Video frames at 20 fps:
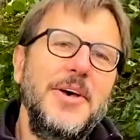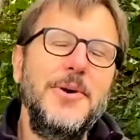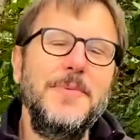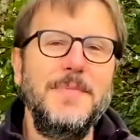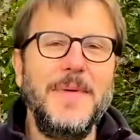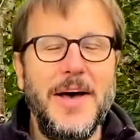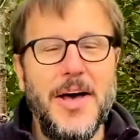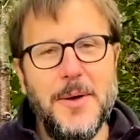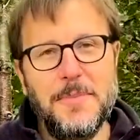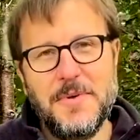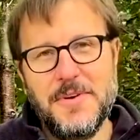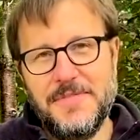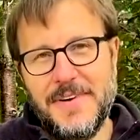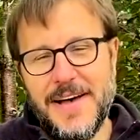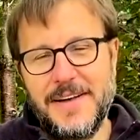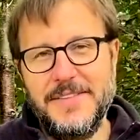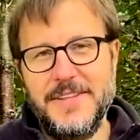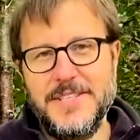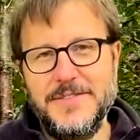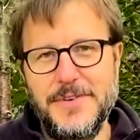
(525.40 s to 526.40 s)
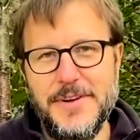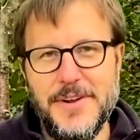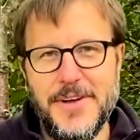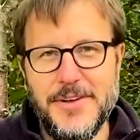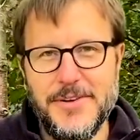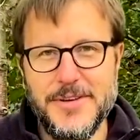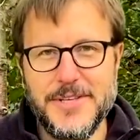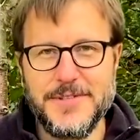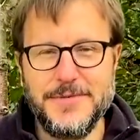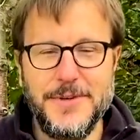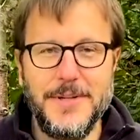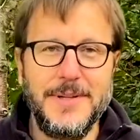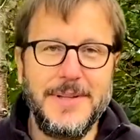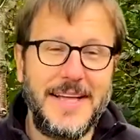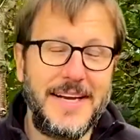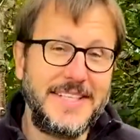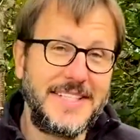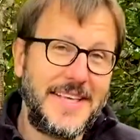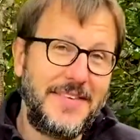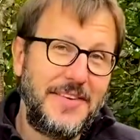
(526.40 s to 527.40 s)
I hope you found this video useful
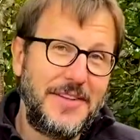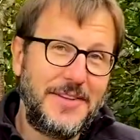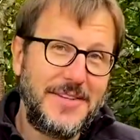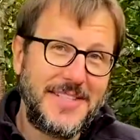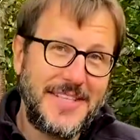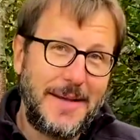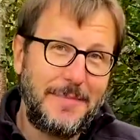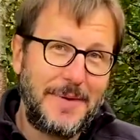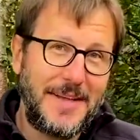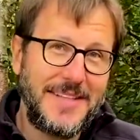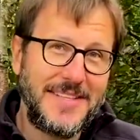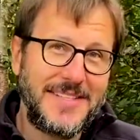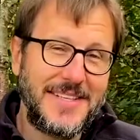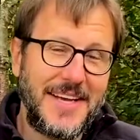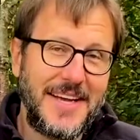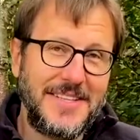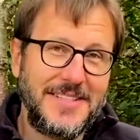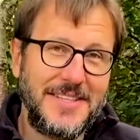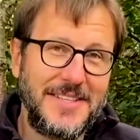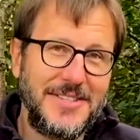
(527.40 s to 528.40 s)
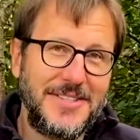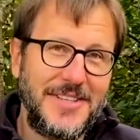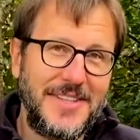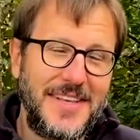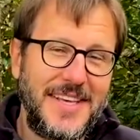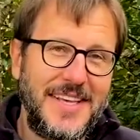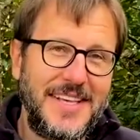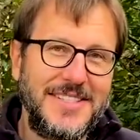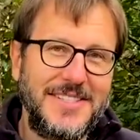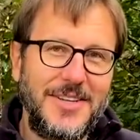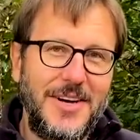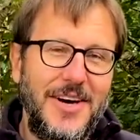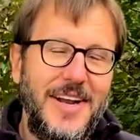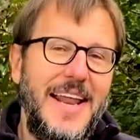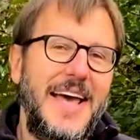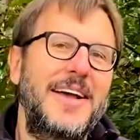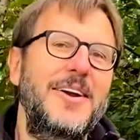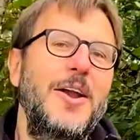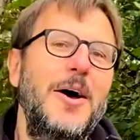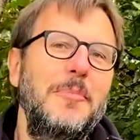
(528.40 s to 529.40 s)
and it's given you some insights into these
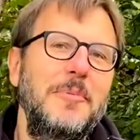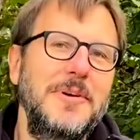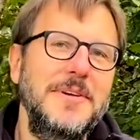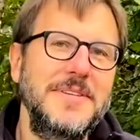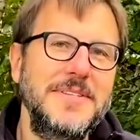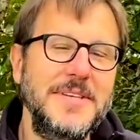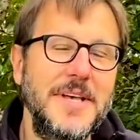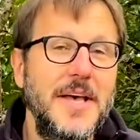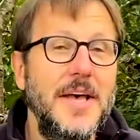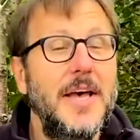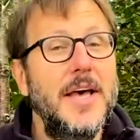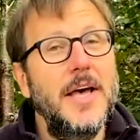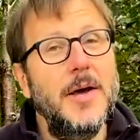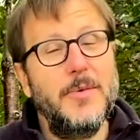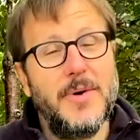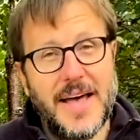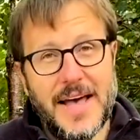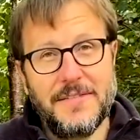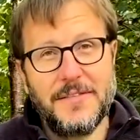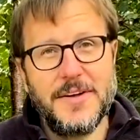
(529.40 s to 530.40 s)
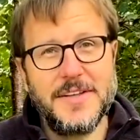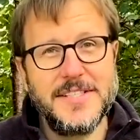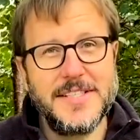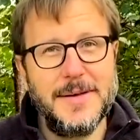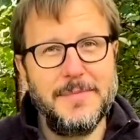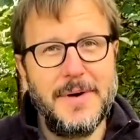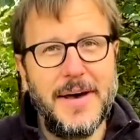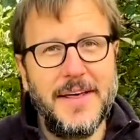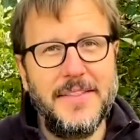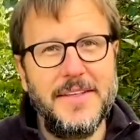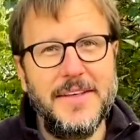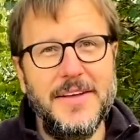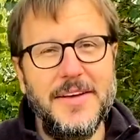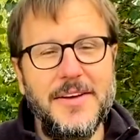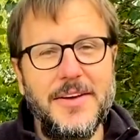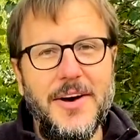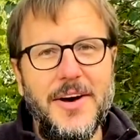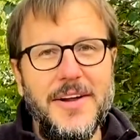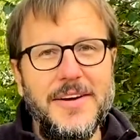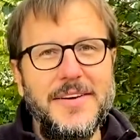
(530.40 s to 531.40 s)
Darlac loppers. We have got some other
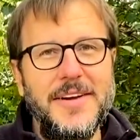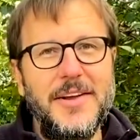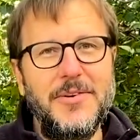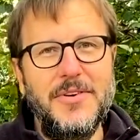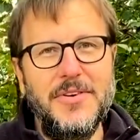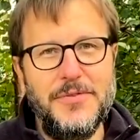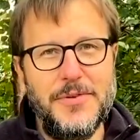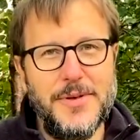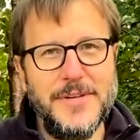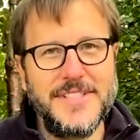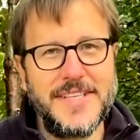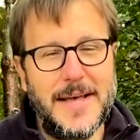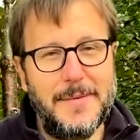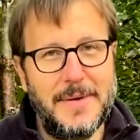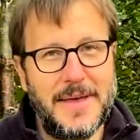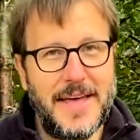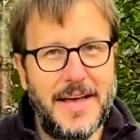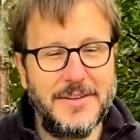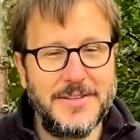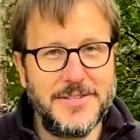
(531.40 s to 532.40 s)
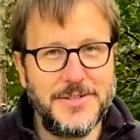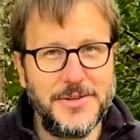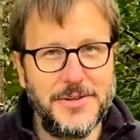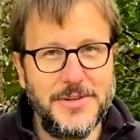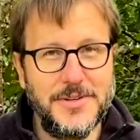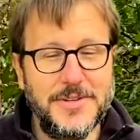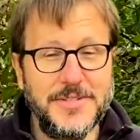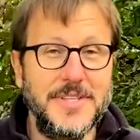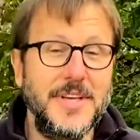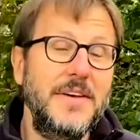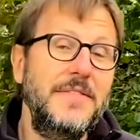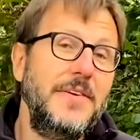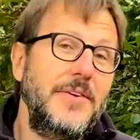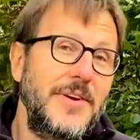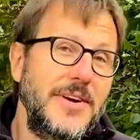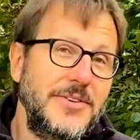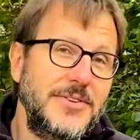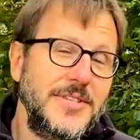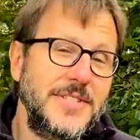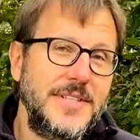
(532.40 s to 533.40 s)
gardening reviews coming out soon, so if you're
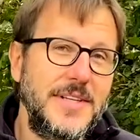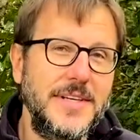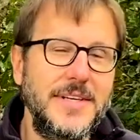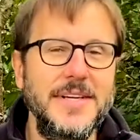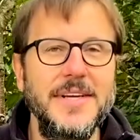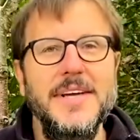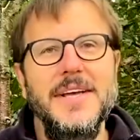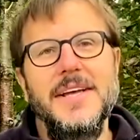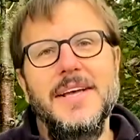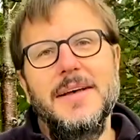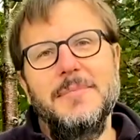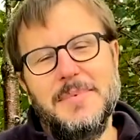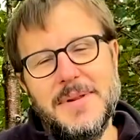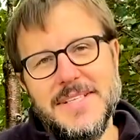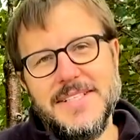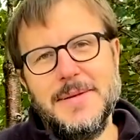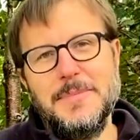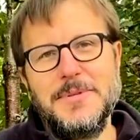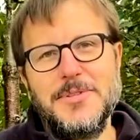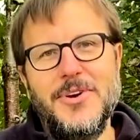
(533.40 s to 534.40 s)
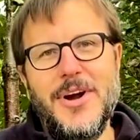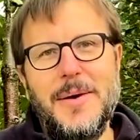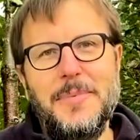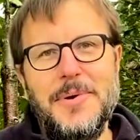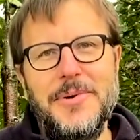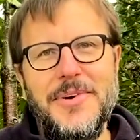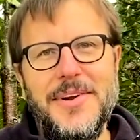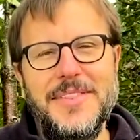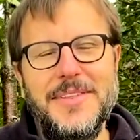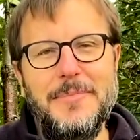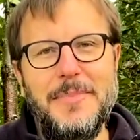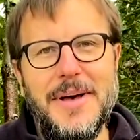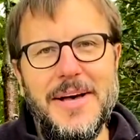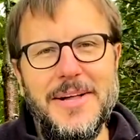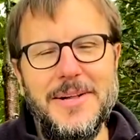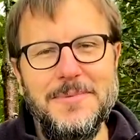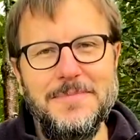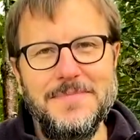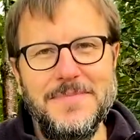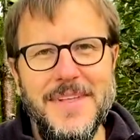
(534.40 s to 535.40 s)
interested, please subscribe and ring the
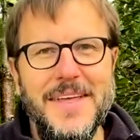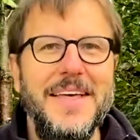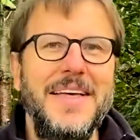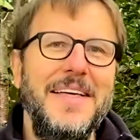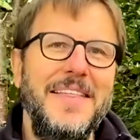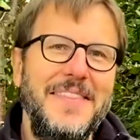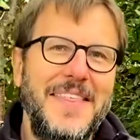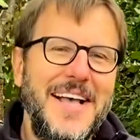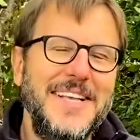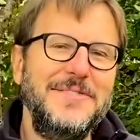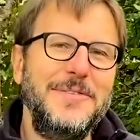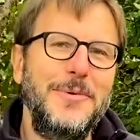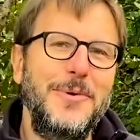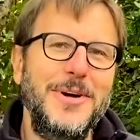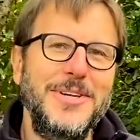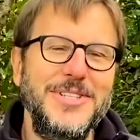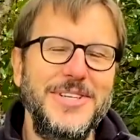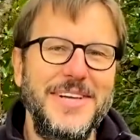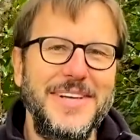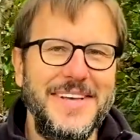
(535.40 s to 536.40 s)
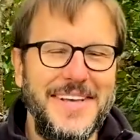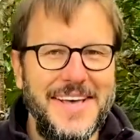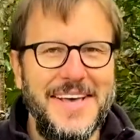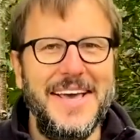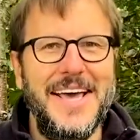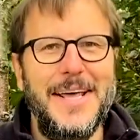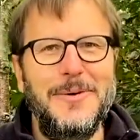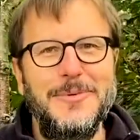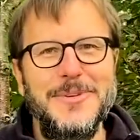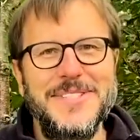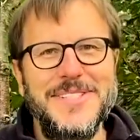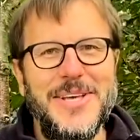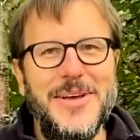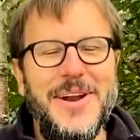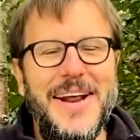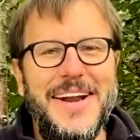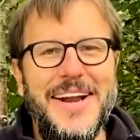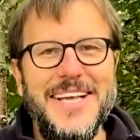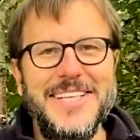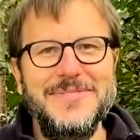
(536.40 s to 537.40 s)
bell. Thanks for watching, and we'll see you in
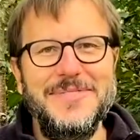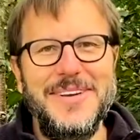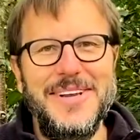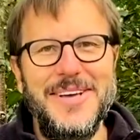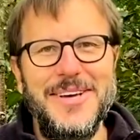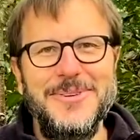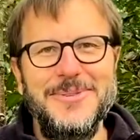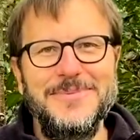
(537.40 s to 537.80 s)
our next video.